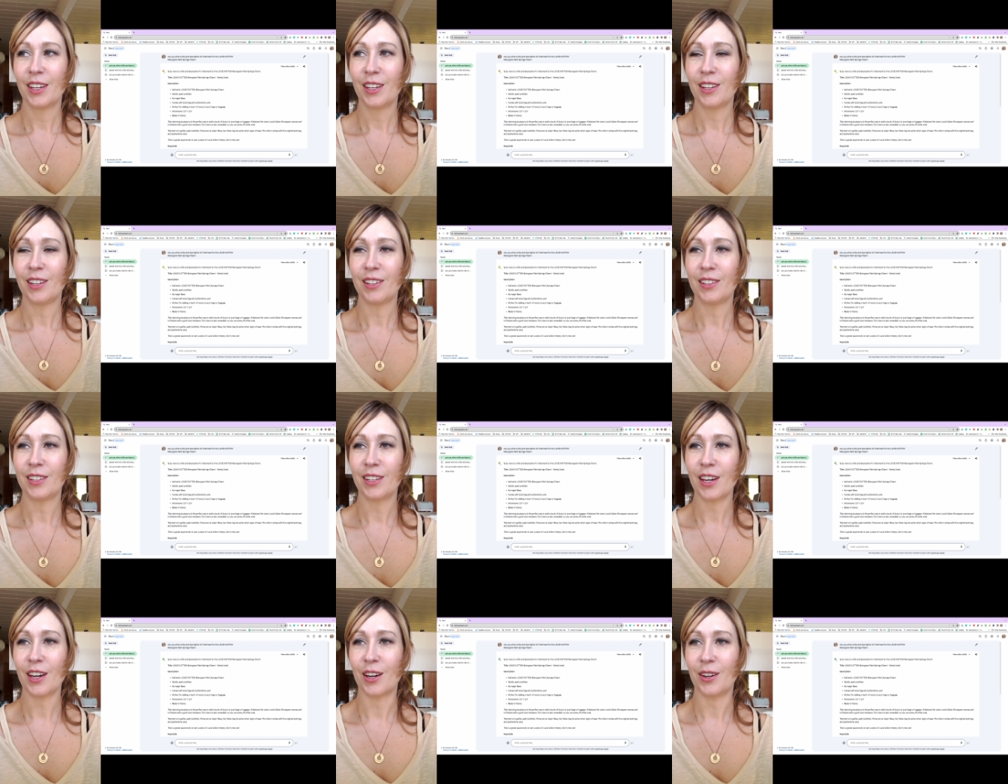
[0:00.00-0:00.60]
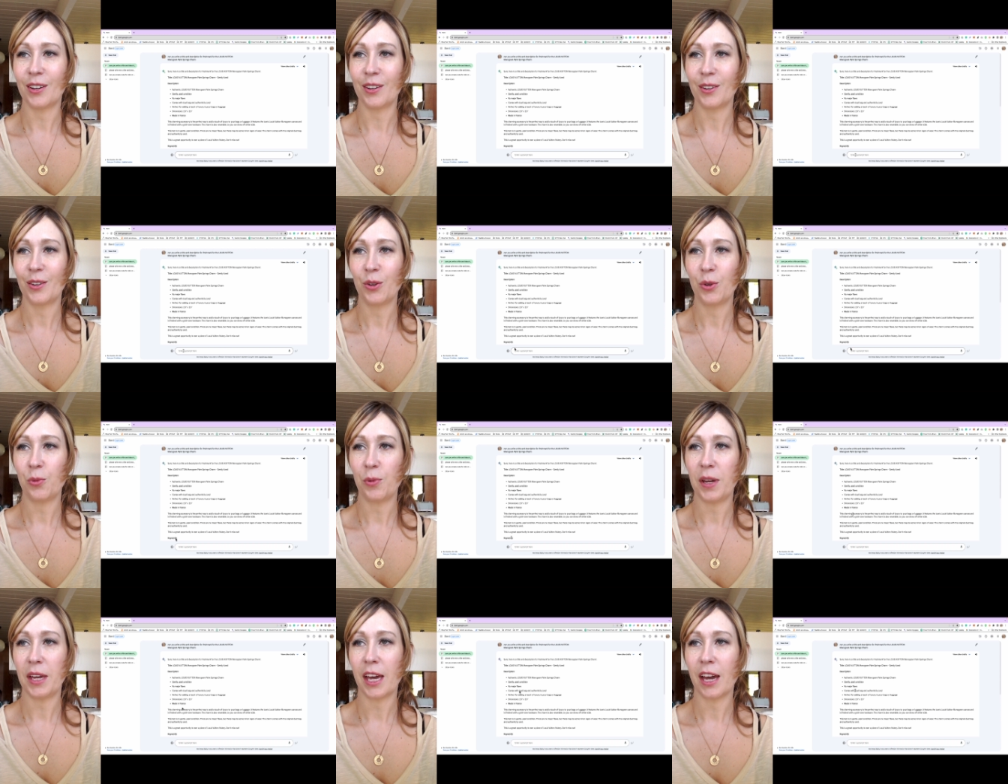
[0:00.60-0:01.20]
So
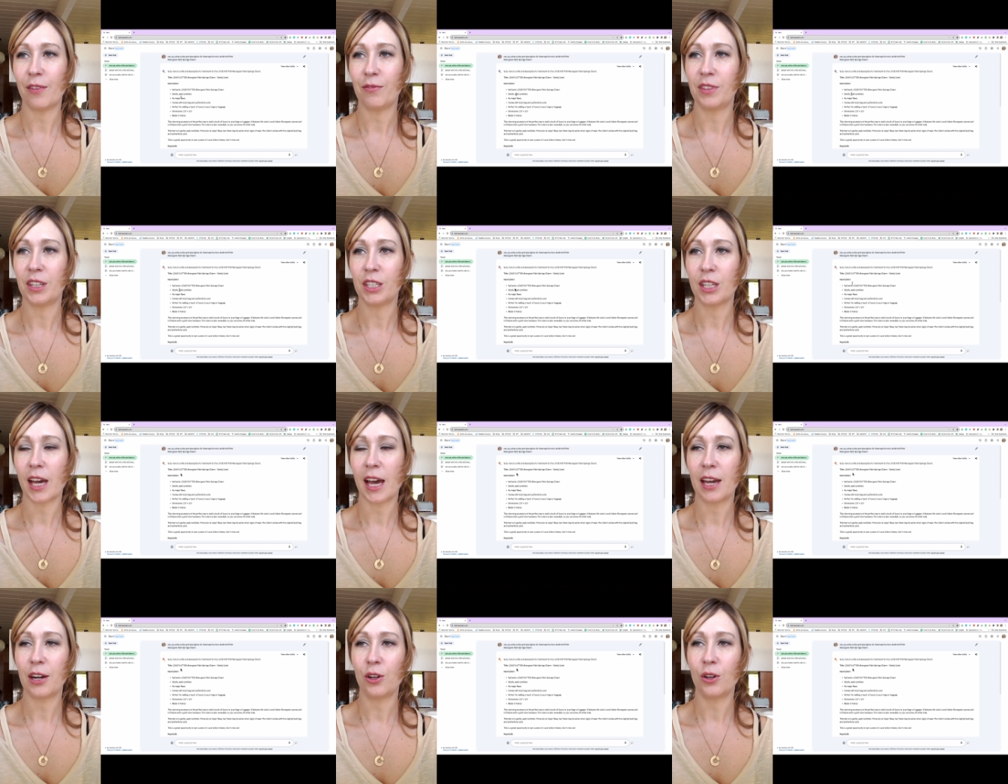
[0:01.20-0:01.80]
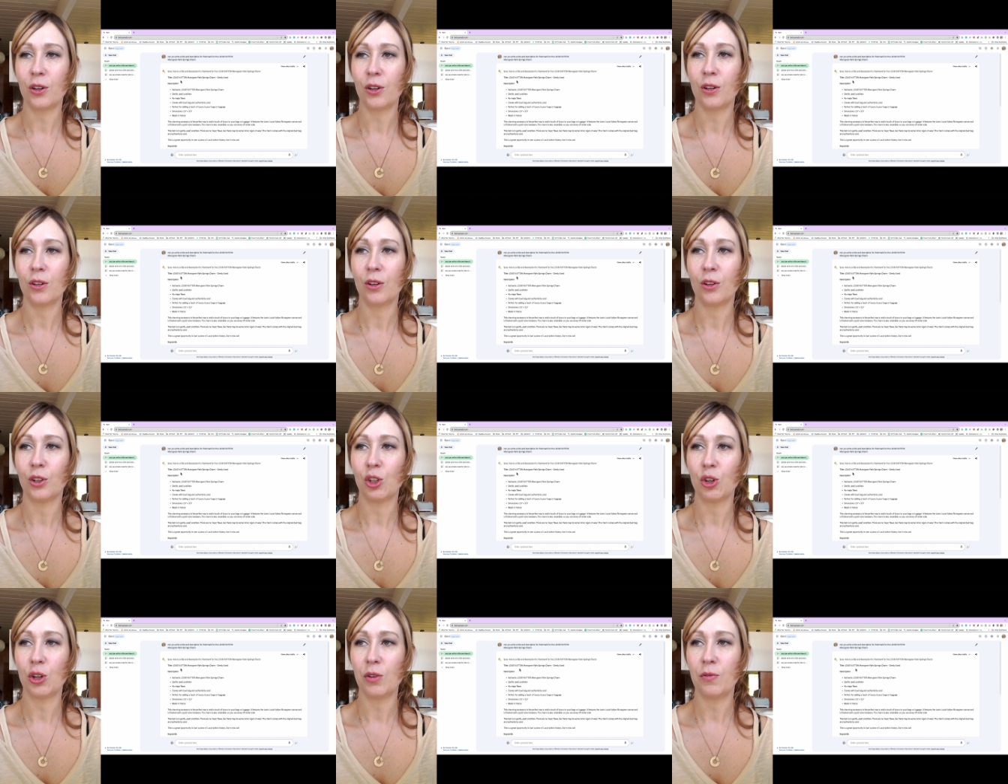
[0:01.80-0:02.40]
we have the title,
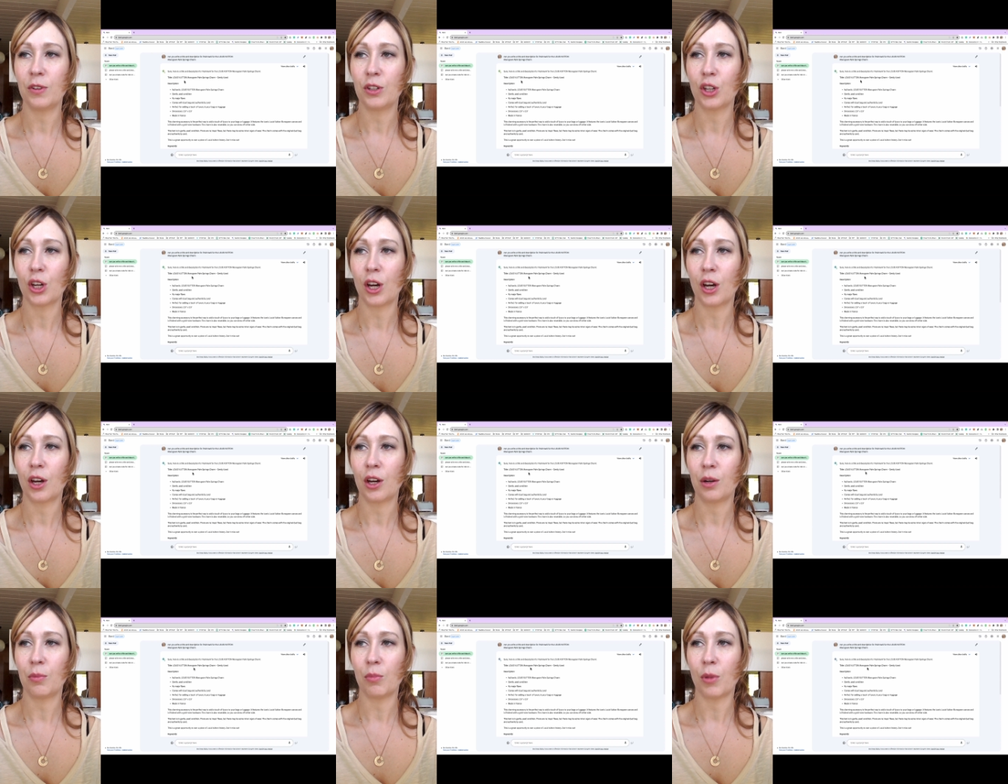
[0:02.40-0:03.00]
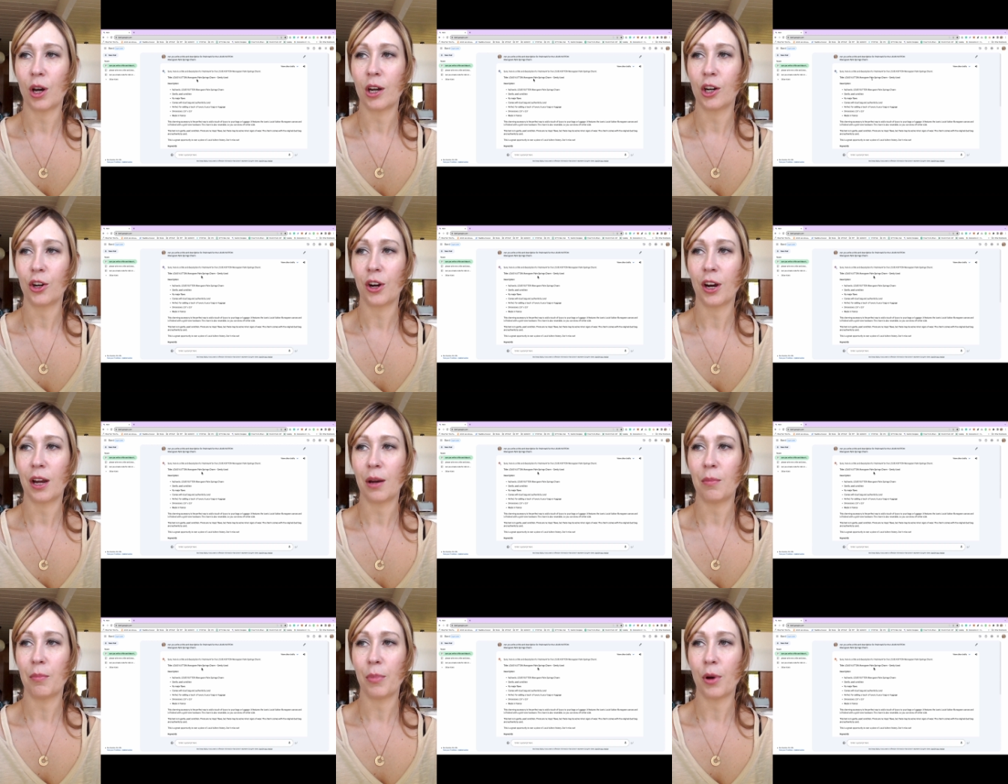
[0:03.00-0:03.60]
Louis Vuitton
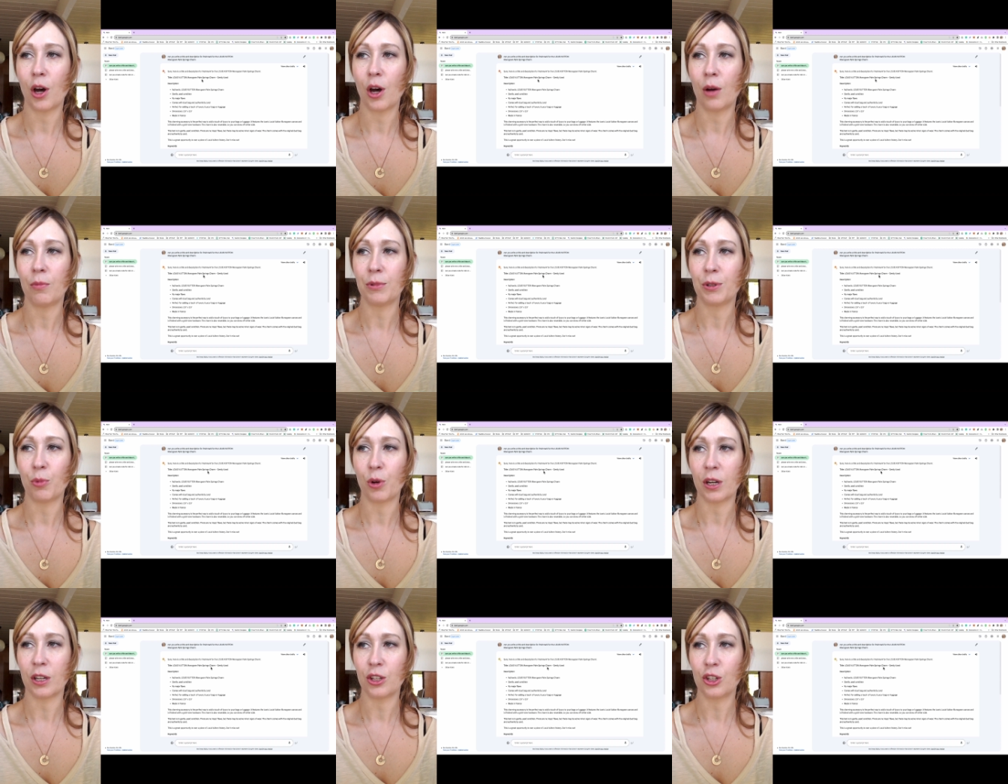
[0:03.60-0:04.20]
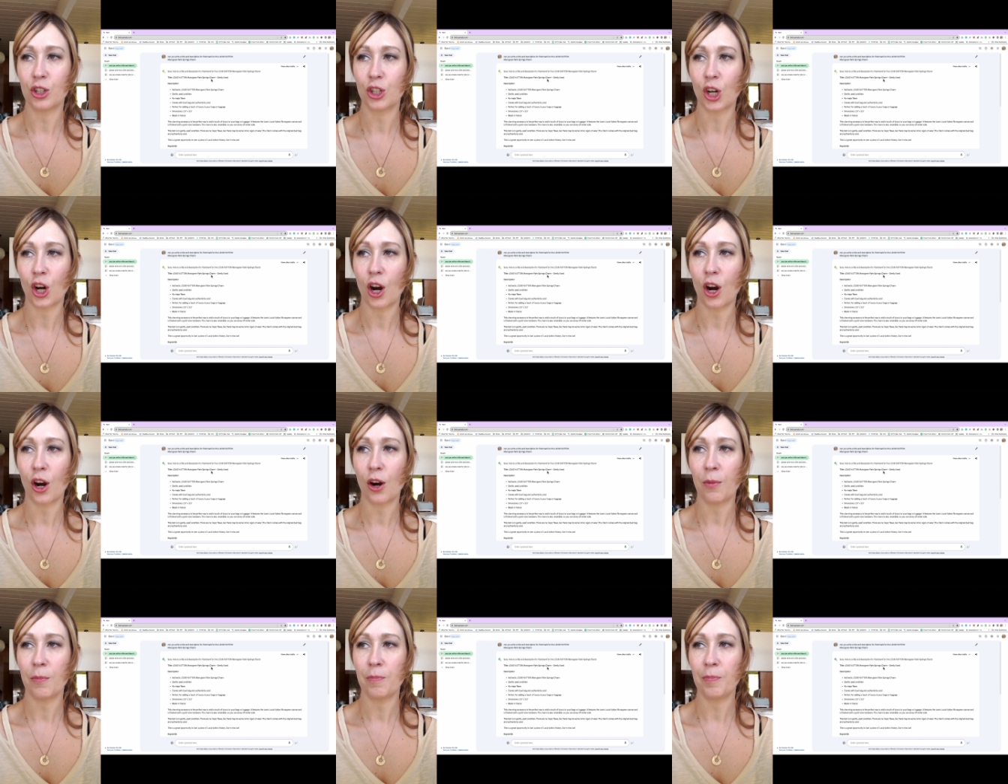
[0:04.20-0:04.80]
Monogram Palm Springs
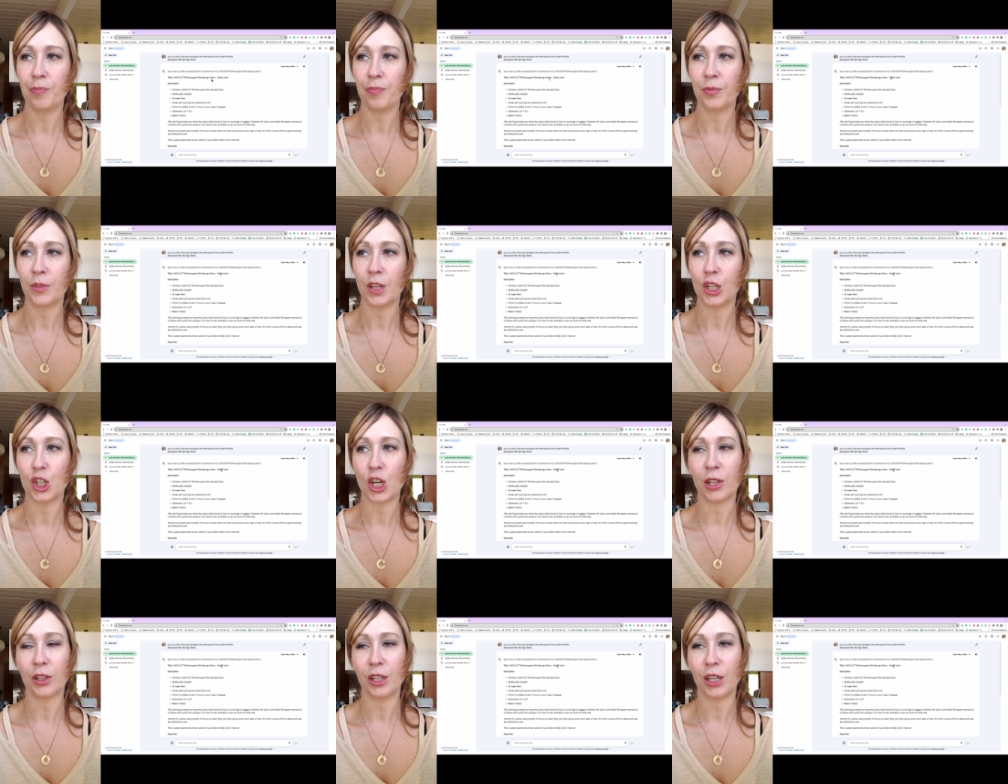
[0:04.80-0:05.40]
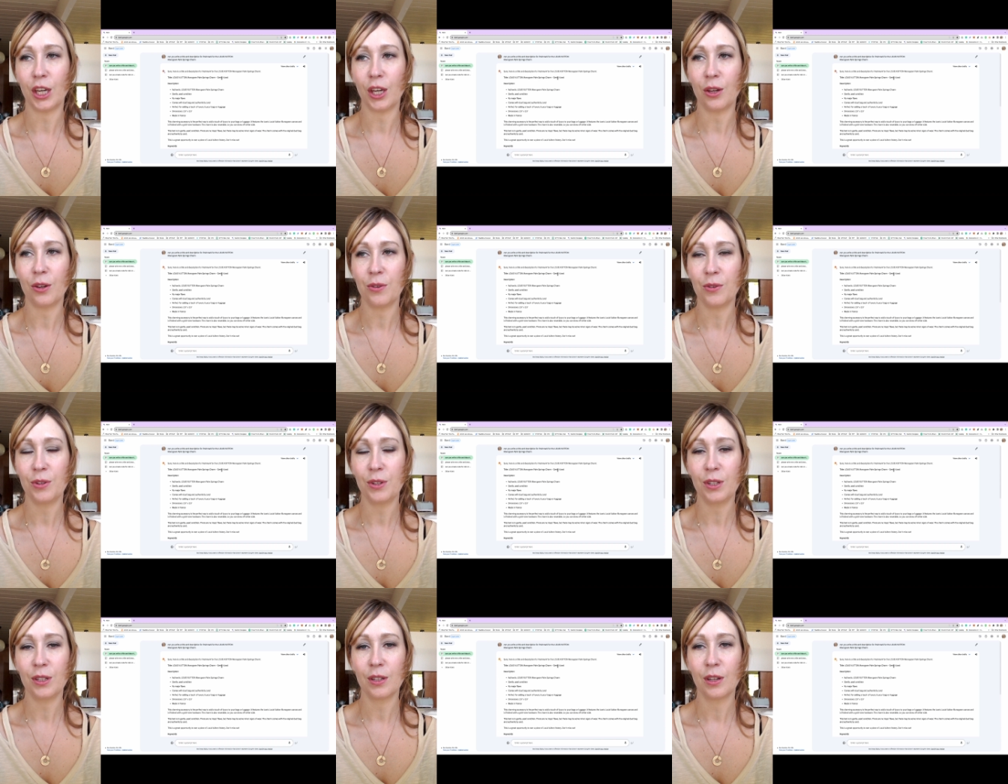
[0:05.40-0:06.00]
Charm, gently
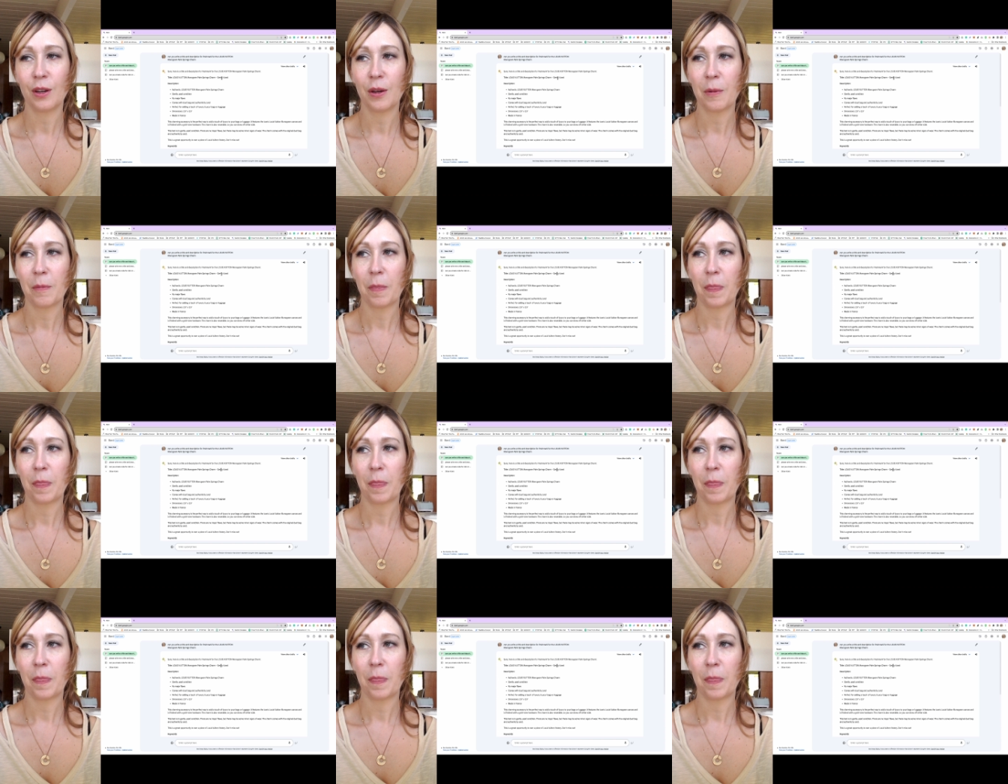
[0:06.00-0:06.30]
used.